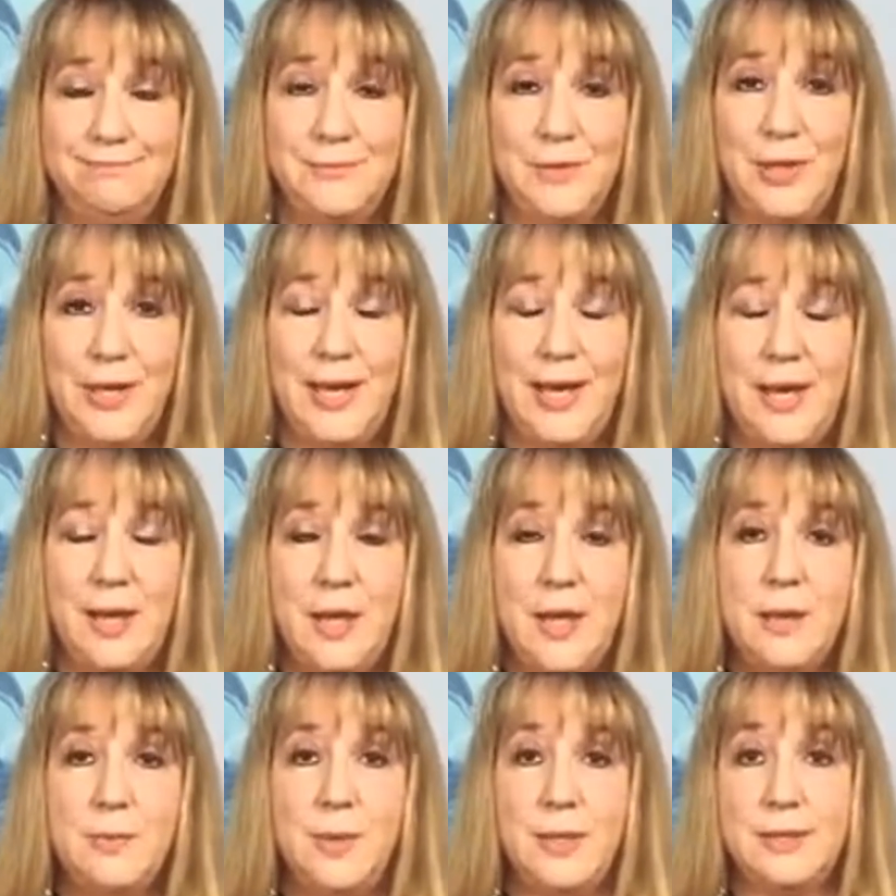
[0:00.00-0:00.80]
okay,
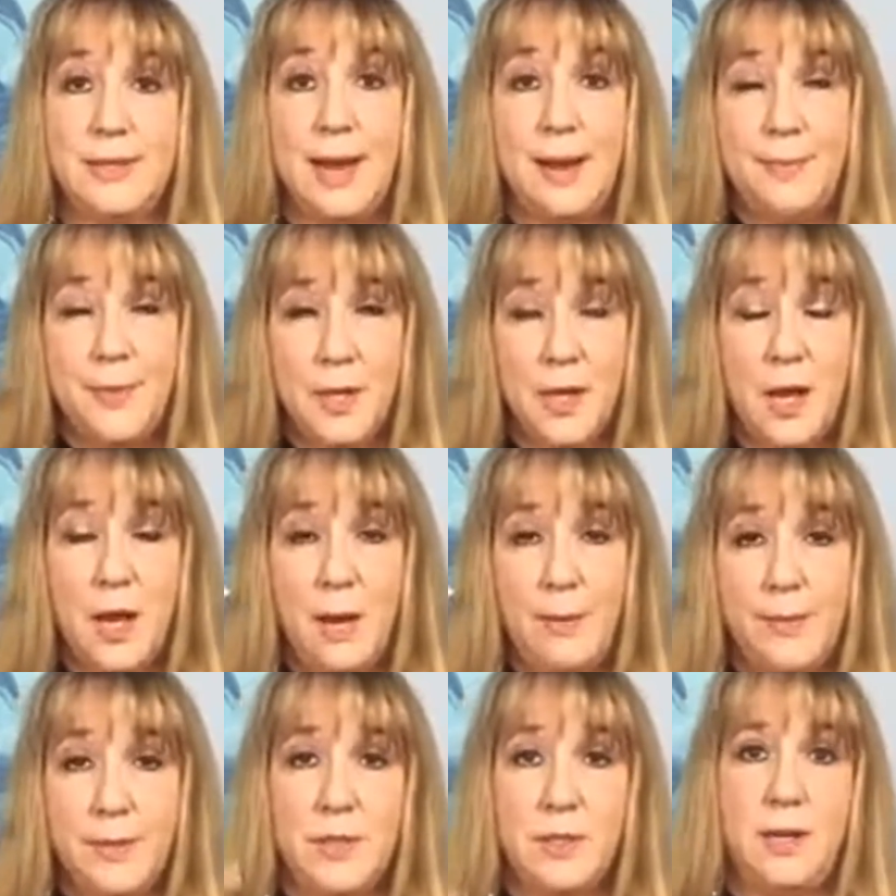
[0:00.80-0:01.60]
because I'm the
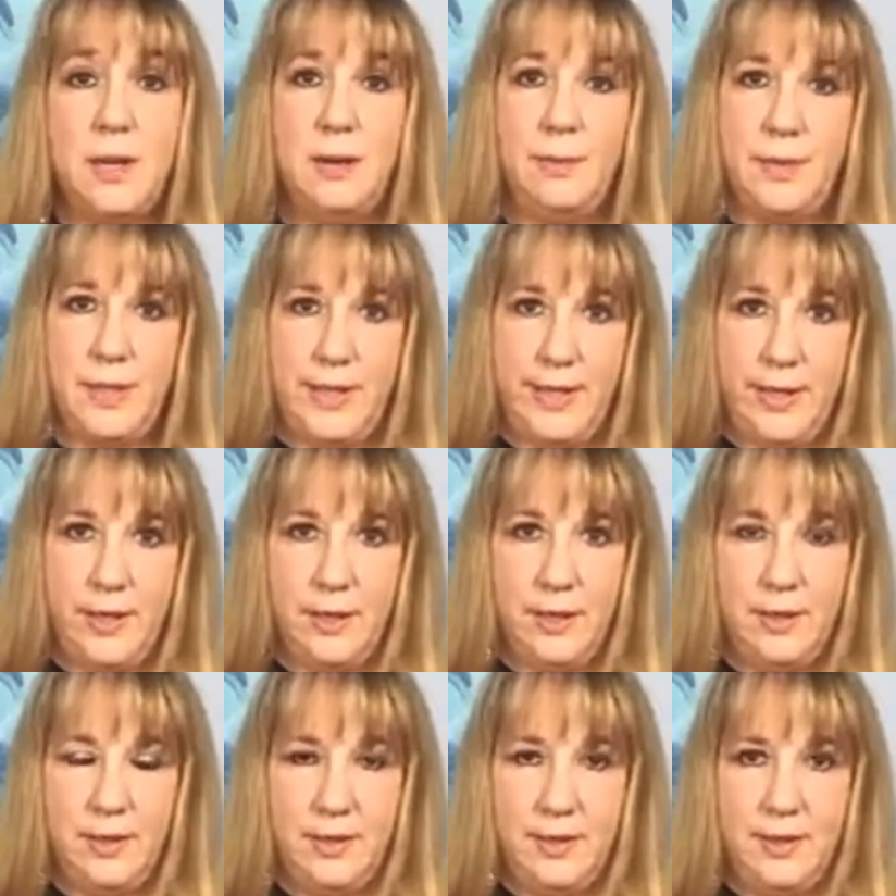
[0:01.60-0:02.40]
common
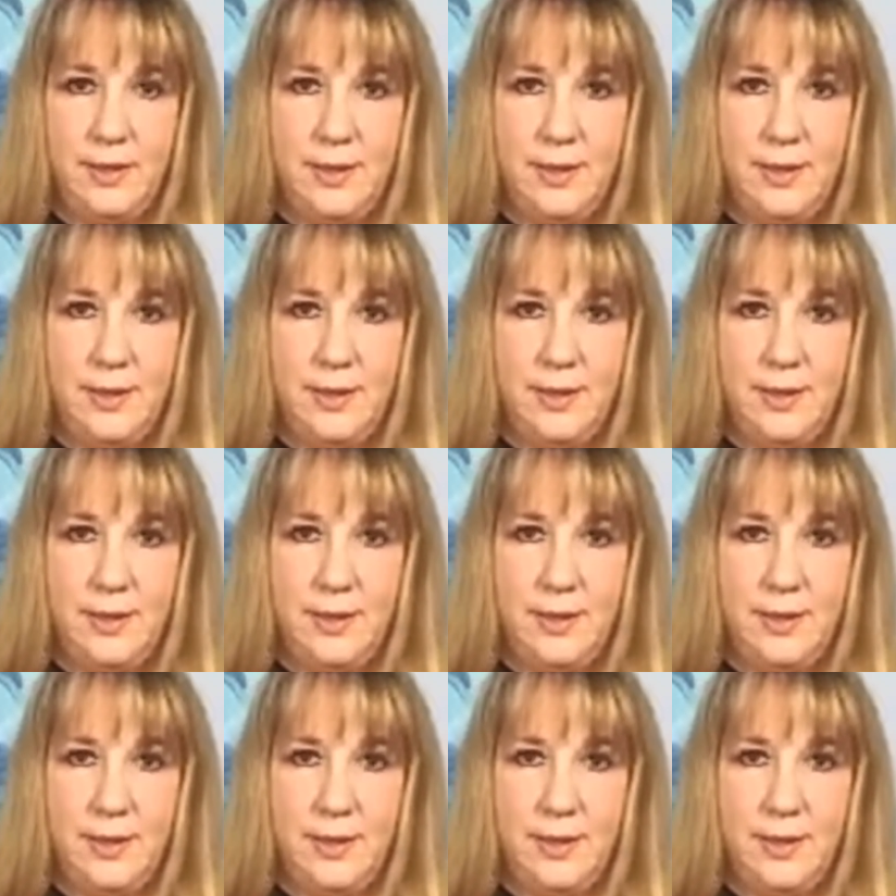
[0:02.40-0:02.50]
denominator.